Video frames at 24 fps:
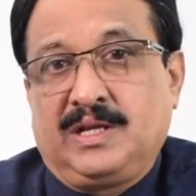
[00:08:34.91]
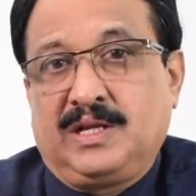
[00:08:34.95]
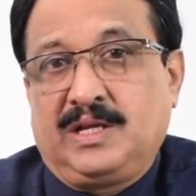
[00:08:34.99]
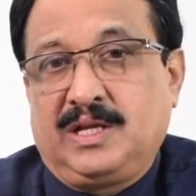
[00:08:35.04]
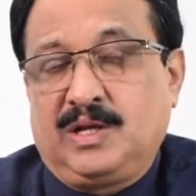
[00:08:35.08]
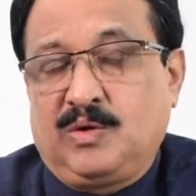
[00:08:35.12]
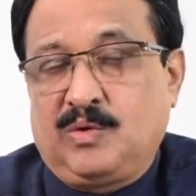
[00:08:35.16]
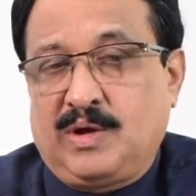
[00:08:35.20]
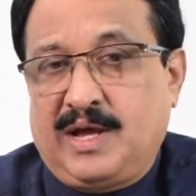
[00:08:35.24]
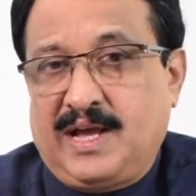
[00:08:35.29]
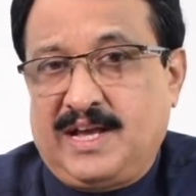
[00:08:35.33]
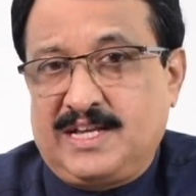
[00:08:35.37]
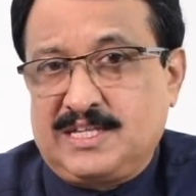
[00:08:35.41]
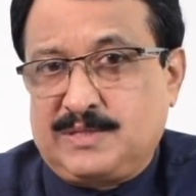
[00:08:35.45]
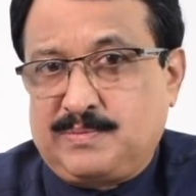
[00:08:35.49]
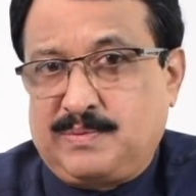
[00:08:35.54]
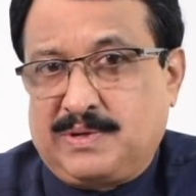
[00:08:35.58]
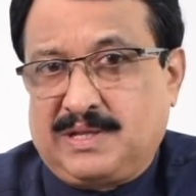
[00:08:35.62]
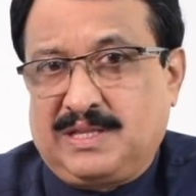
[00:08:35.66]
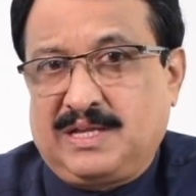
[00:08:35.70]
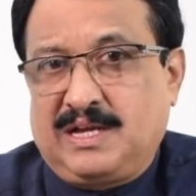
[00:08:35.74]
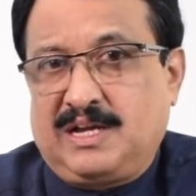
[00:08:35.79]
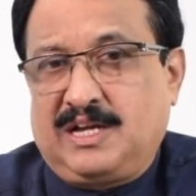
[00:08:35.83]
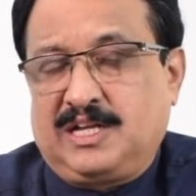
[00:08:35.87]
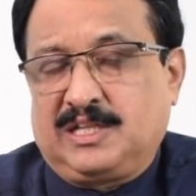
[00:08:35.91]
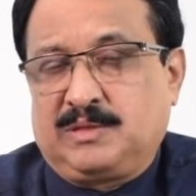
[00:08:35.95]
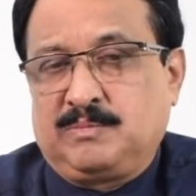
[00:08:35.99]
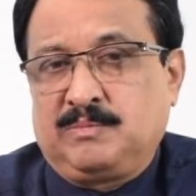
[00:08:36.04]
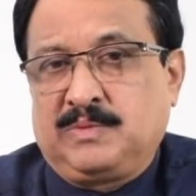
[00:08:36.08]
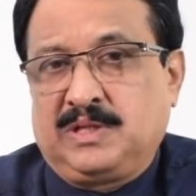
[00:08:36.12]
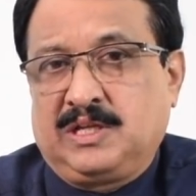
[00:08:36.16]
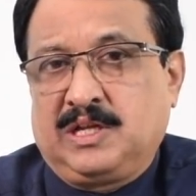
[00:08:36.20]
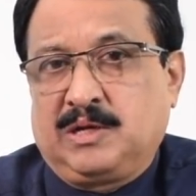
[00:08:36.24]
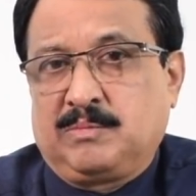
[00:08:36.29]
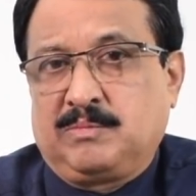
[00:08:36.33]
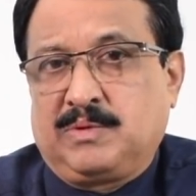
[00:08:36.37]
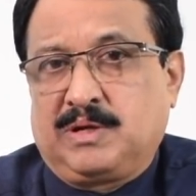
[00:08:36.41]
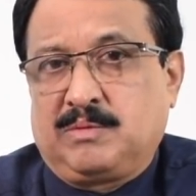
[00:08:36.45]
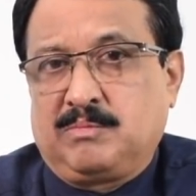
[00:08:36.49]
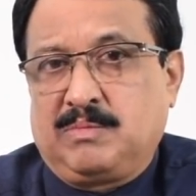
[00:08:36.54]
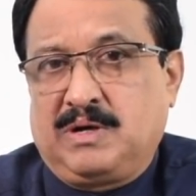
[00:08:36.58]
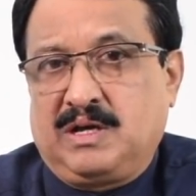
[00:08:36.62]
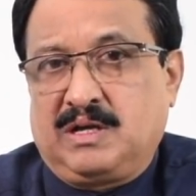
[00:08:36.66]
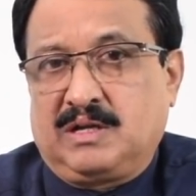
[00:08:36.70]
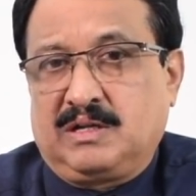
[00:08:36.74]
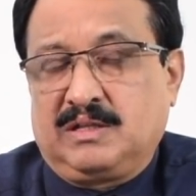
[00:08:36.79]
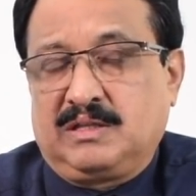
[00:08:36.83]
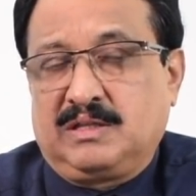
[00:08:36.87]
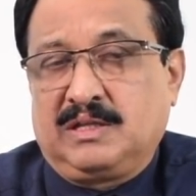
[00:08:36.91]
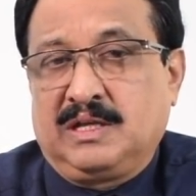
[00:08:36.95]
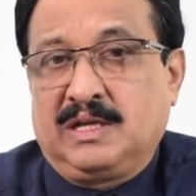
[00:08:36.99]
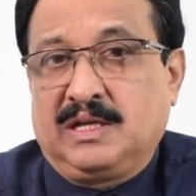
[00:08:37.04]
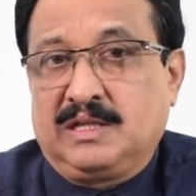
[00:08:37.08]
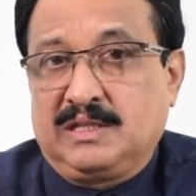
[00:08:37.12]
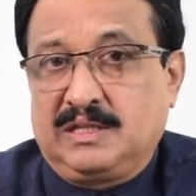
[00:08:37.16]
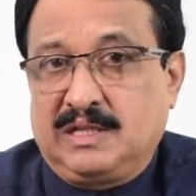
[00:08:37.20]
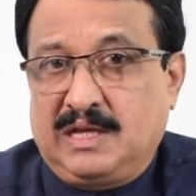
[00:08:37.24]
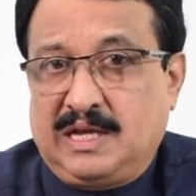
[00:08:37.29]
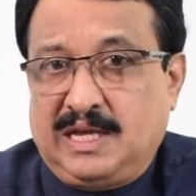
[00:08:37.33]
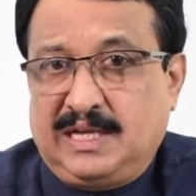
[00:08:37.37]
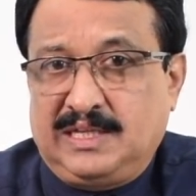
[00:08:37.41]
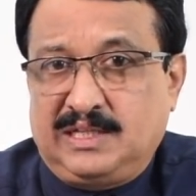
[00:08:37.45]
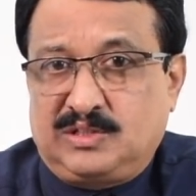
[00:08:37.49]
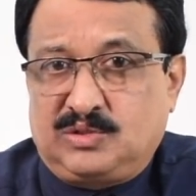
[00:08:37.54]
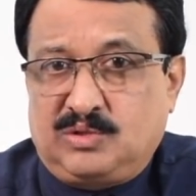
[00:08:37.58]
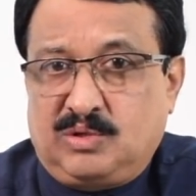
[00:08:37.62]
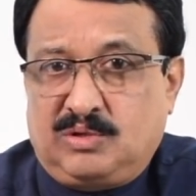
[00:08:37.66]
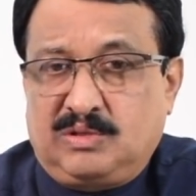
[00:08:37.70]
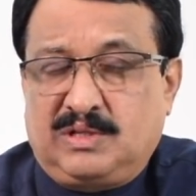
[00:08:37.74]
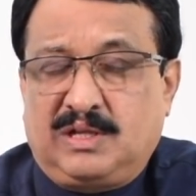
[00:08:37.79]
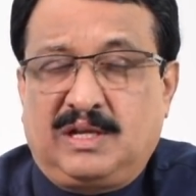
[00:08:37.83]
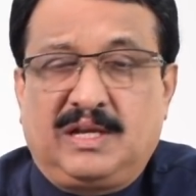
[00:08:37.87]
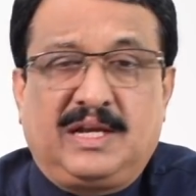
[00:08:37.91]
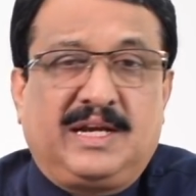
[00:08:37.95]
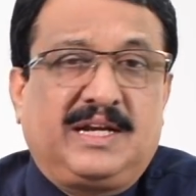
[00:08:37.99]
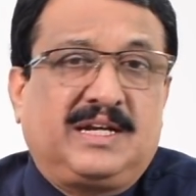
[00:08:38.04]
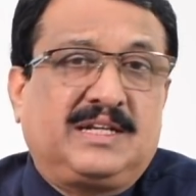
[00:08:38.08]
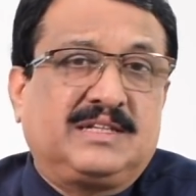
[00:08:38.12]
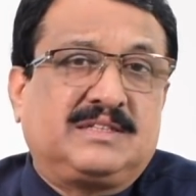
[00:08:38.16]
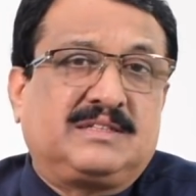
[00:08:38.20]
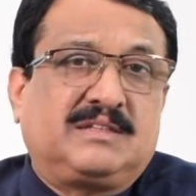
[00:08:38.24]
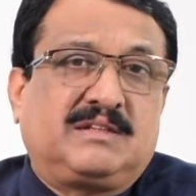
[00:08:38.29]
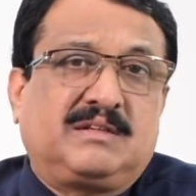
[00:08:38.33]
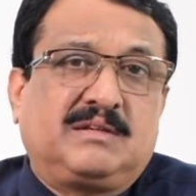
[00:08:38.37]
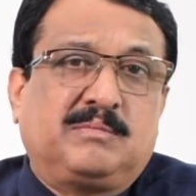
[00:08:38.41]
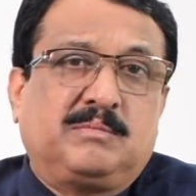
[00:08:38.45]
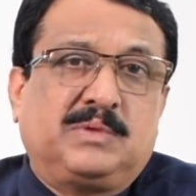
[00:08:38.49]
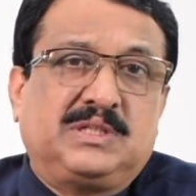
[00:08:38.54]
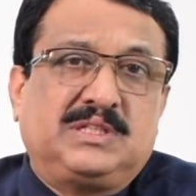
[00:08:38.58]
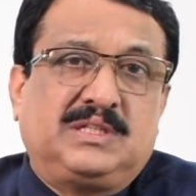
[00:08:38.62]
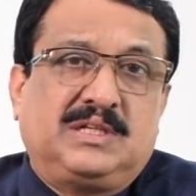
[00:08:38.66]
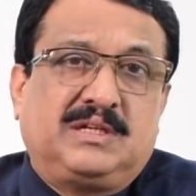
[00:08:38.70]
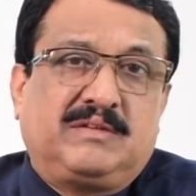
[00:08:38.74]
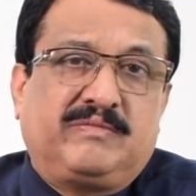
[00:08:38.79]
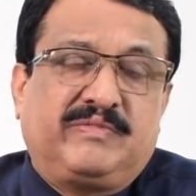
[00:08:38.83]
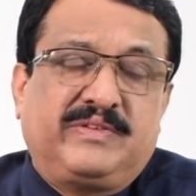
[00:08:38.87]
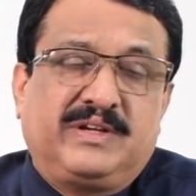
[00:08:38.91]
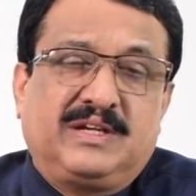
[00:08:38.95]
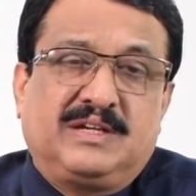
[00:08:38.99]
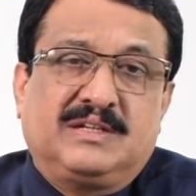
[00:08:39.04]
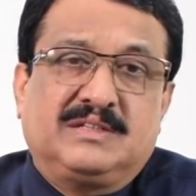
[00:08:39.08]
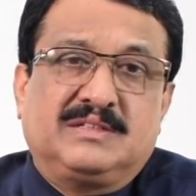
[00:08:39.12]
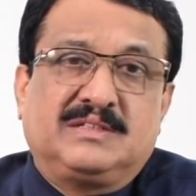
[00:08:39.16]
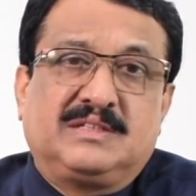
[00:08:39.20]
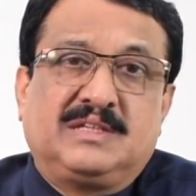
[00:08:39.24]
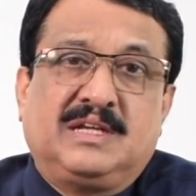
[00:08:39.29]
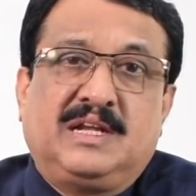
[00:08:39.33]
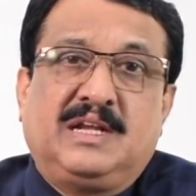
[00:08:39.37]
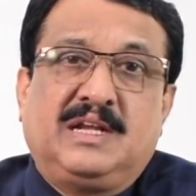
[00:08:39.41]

Now, as per the Atmanirbhar Bharat, I saw the latest budget figures.